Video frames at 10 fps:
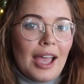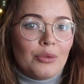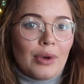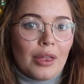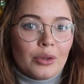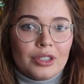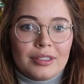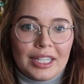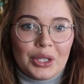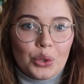and rather
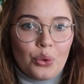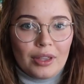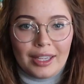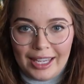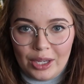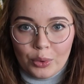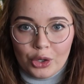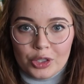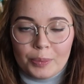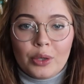stick to the
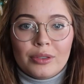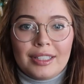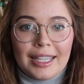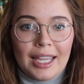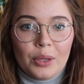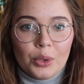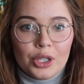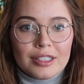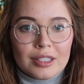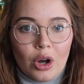keywords, because the
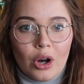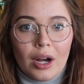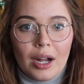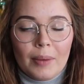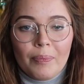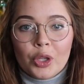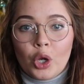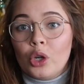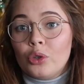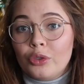keywords are
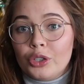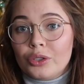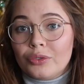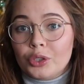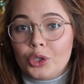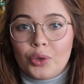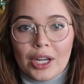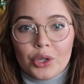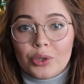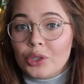going to, first of all,
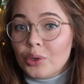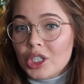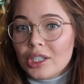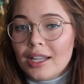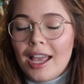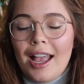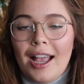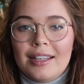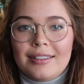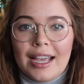train your intuition,
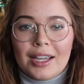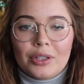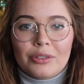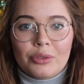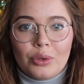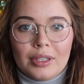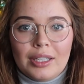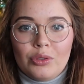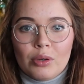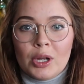and second of all,
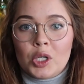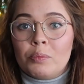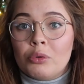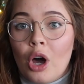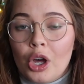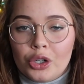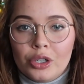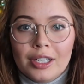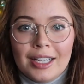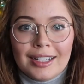give you a much
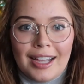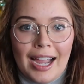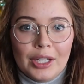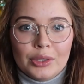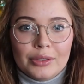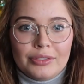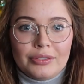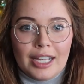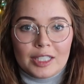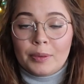broader kind
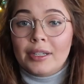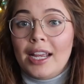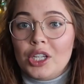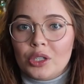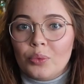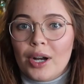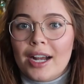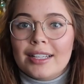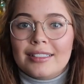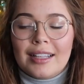of explanation,
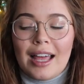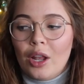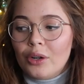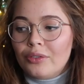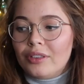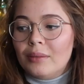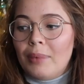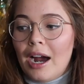whereas a lot of the